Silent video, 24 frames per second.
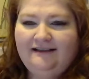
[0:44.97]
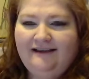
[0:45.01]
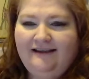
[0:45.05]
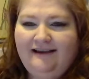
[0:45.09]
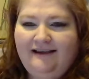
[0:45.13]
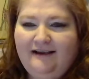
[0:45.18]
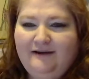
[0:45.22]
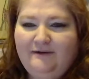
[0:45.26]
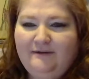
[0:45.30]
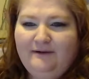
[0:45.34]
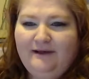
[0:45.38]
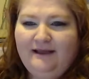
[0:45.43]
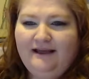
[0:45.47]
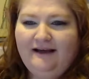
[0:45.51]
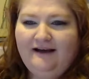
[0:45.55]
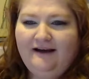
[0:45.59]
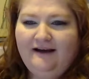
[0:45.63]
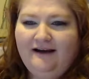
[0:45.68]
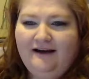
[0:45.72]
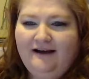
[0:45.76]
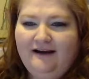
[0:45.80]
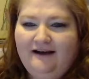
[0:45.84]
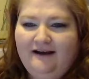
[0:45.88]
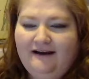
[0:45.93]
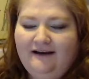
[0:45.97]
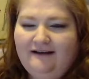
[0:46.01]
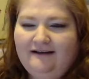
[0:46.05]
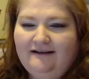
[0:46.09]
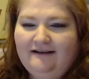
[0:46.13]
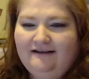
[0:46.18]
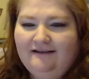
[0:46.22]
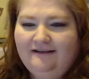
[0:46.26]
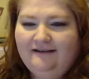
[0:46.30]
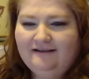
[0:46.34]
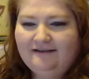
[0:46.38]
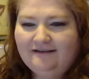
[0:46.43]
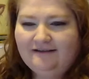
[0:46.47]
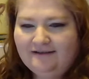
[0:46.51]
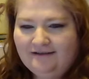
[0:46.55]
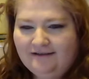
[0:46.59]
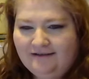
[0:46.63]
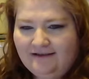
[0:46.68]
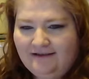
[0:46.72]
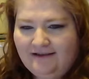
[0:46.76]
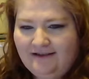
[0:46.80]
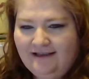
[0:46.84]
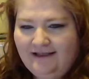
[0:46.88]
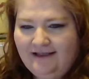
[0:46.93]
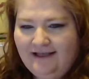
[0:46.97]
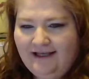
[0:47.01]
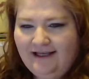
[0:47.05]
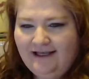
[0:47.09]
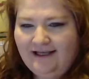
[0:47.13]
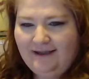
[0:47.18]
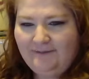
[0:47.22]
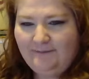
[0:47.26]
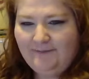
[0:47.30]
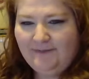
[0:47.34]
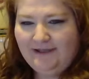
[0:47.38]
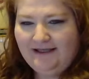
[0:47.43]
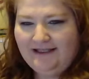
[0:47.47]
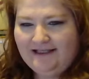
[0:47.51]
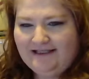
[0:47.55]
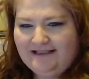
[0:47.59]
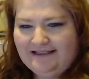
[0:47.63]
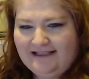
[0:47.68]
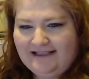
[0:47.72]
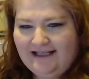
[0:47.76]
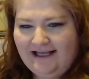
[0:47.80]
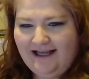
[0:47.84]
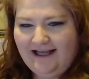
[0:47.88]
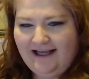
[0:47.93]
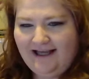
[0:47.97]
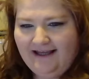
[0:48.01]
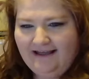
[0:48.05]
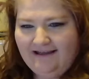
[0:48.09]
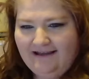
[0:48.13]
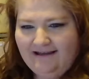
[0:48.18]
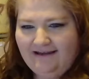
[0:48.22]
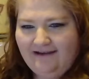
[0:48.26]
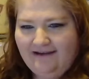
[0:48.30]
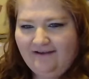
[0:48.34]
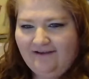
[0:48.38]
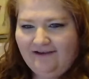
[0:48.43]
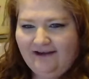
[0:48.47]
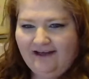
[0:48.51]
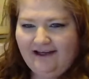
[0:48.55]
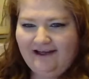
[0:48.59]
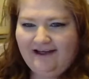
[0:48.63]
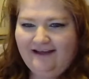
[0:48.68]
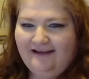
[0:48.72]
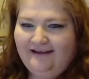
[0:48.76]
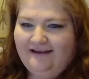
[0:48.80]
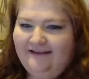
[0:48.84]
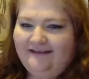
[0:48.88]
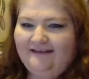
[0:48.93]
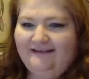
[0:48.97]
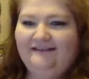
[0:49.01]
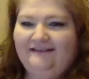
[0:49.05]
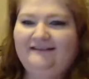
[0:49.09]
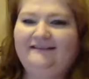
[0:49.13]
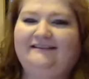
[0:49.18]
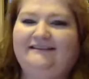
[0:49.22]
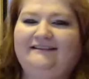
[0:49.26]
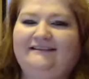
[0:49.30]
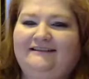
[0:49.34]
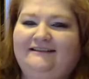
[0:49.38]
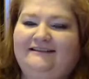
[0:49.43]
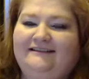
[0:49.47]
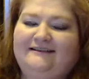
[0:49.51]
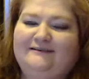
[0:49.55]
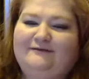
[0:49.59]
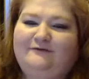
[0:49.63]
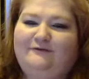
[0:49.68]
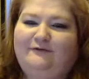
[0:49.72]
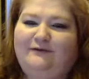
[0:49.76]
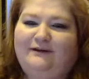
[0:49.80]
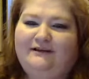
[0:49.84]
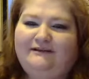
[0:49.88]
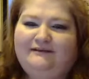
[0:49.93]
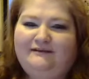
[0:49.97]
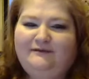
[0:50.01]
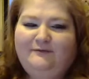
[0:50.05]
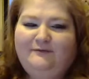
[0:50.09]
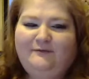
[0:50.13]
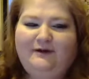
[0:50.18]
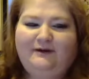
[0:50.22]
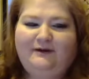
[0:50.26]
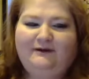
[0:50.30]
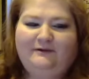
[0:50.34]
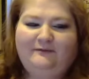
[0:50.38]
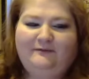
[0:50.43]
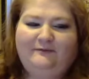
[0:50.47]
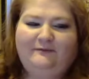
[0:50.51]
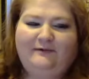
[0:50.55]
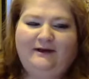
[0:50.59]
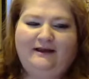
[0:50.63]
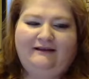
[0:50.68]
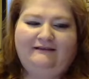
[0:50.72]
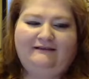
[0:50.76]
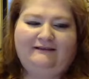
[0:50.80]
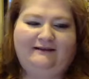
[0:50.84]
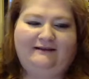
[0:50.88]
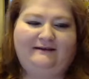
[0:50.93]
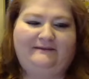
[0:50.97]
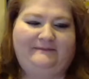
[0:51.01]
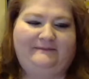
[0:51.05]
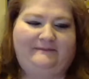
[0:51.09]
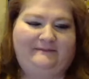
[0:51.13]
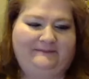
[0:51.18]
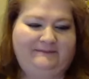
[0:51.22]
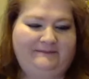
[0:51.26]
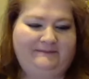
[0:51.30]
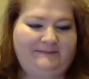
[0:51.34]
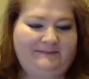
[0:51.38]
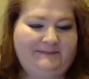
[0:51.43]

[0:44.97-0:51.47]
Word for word: There we are. Hey, Melissa. Hey, Gary. Welcome, welcome, welcome.